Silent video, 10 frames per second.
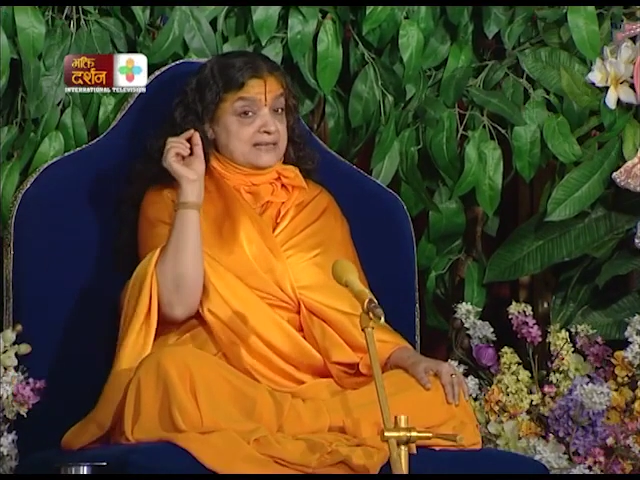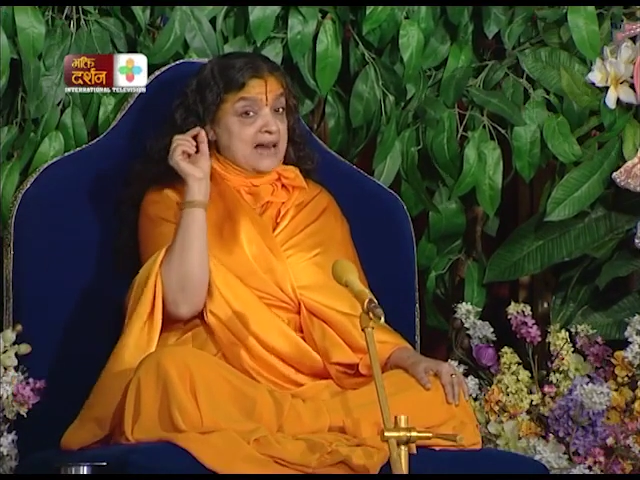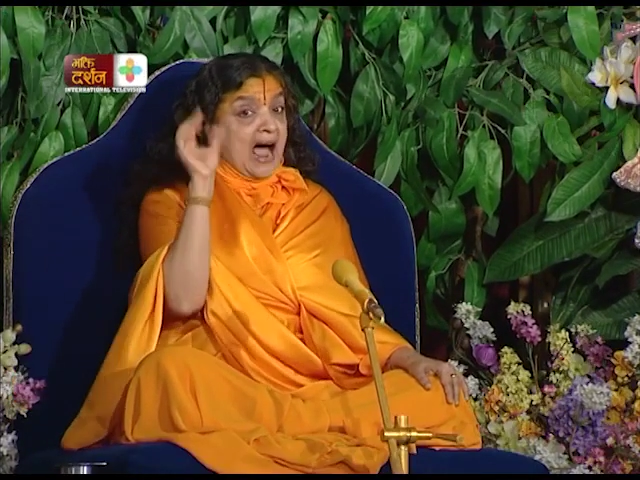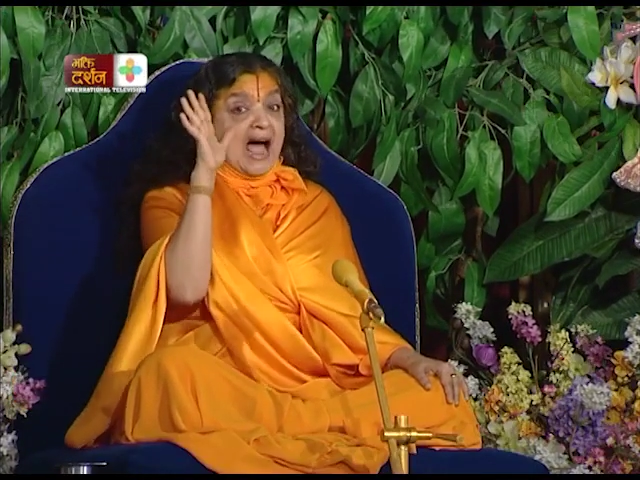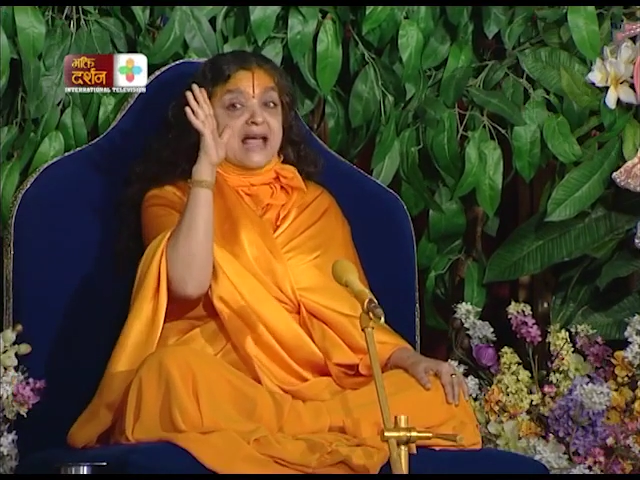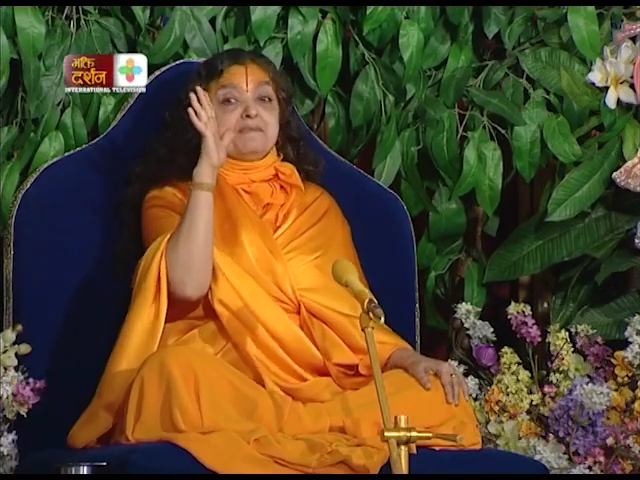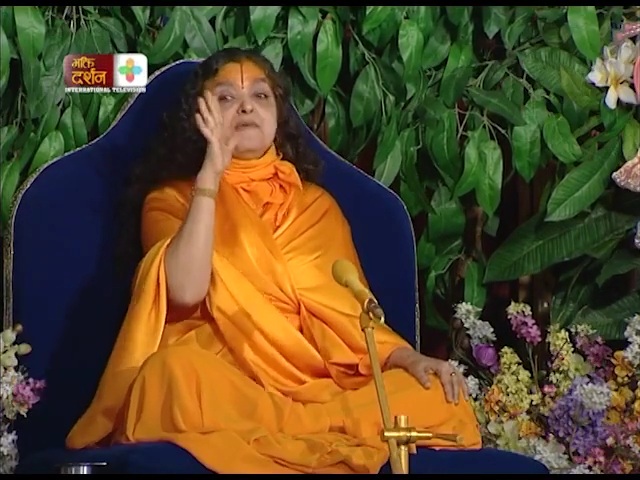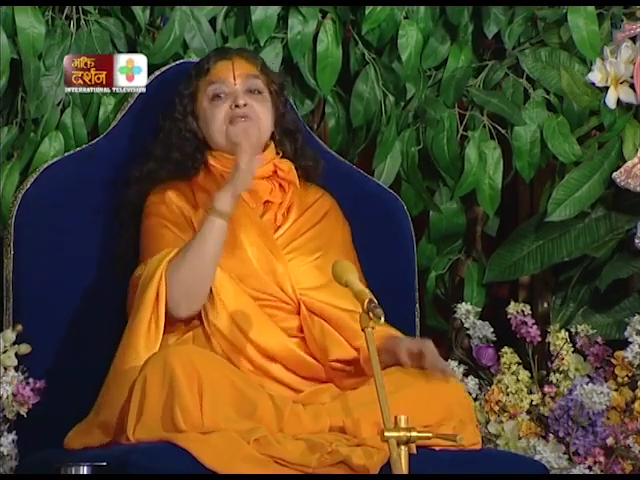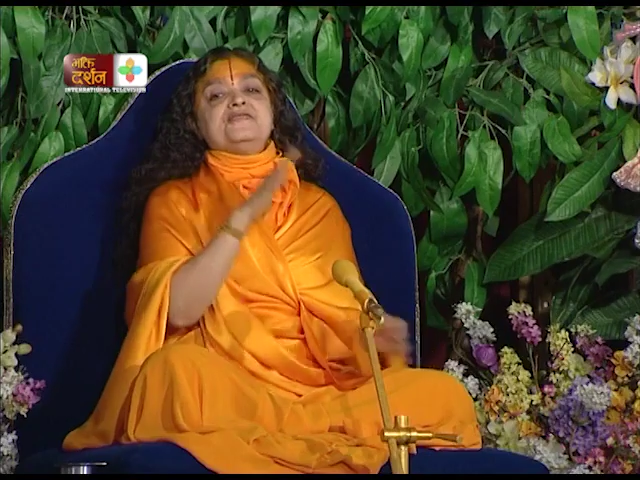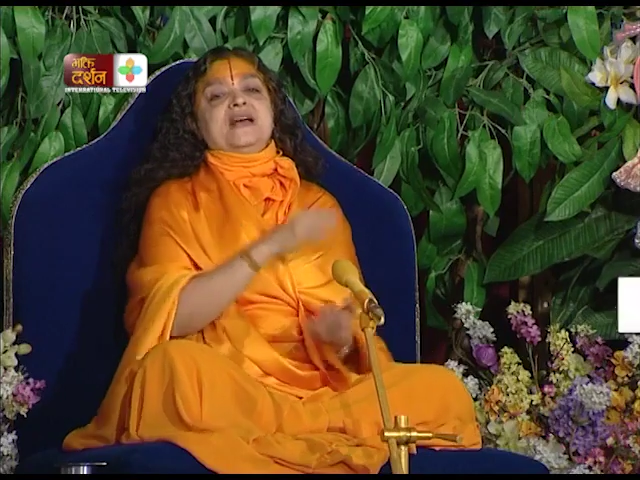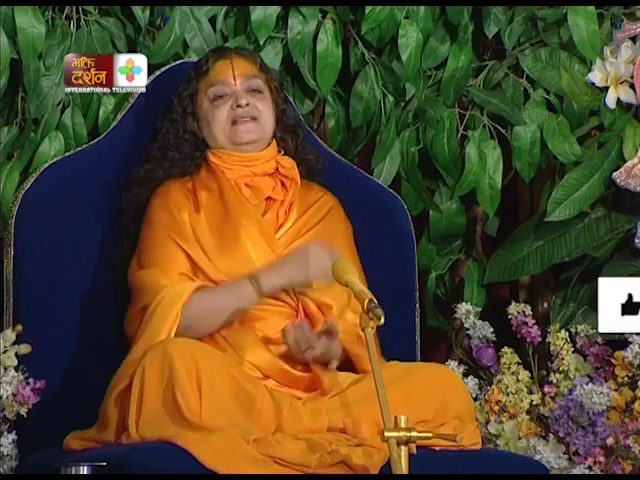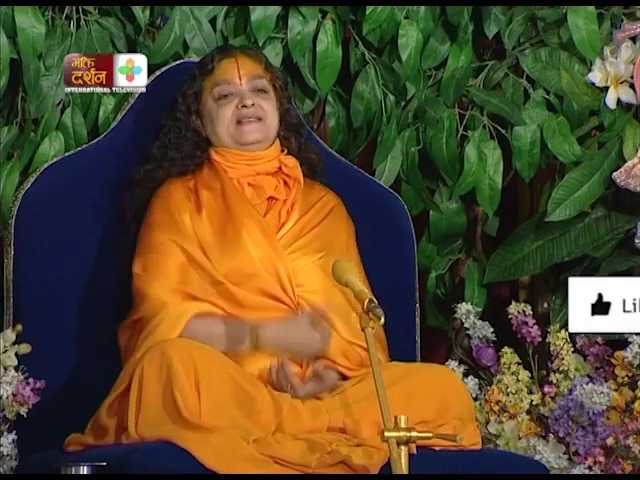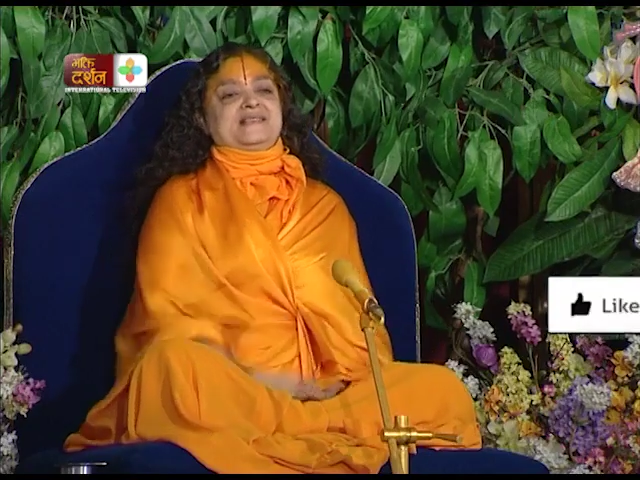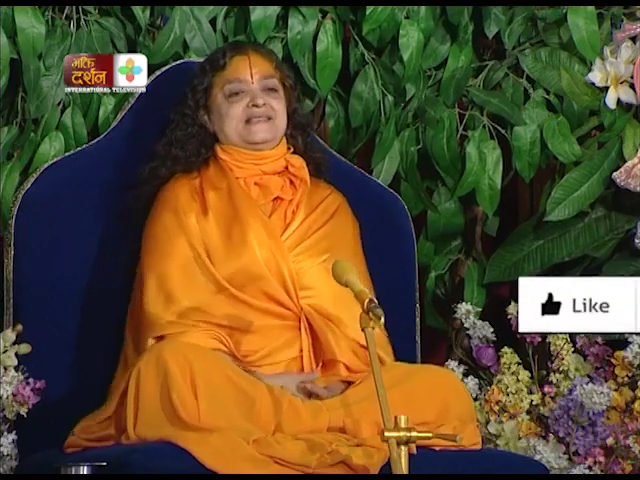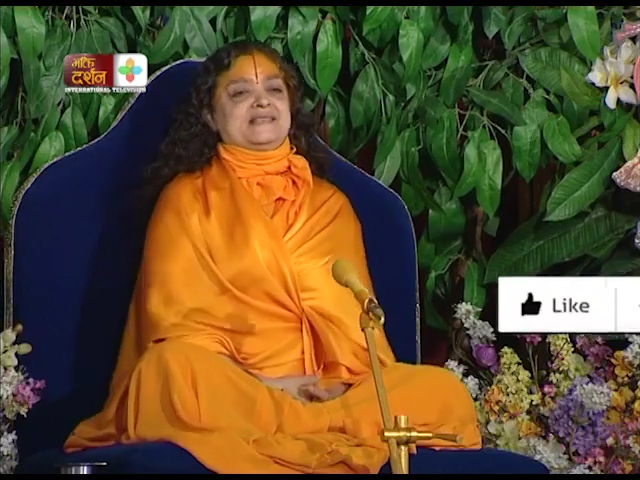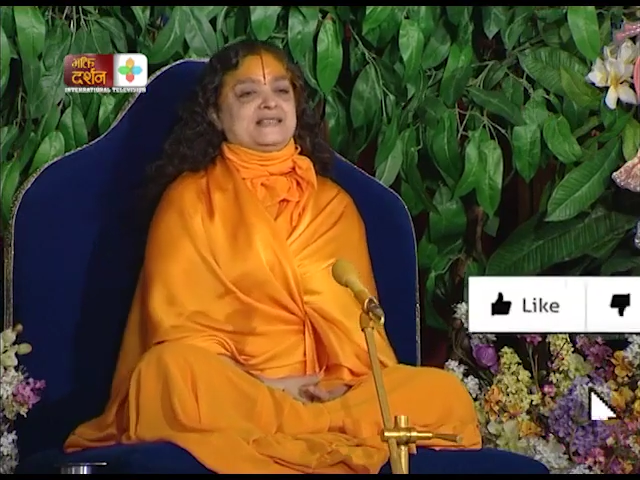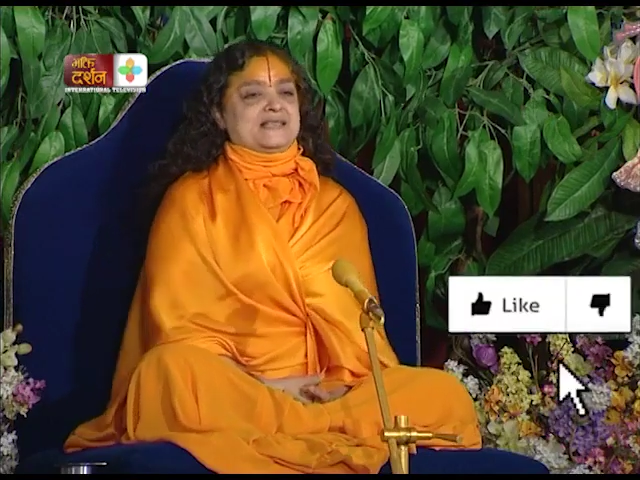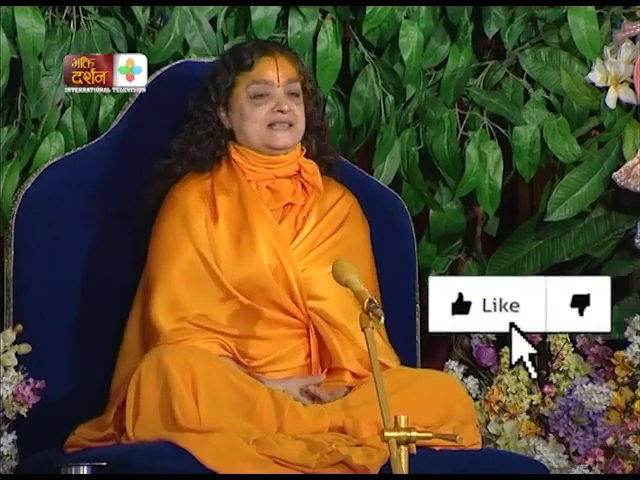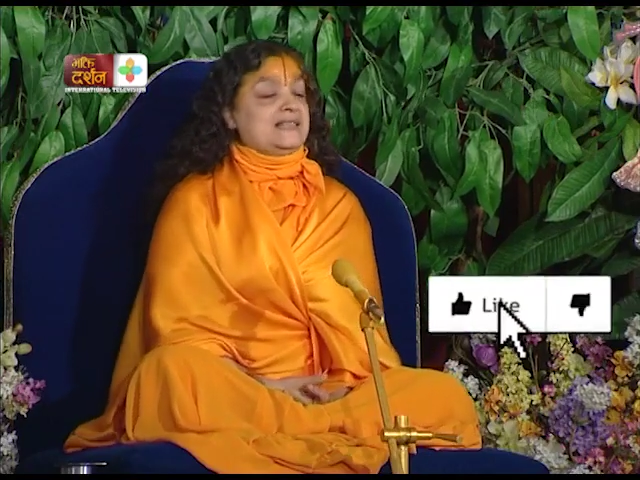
time of death is certain.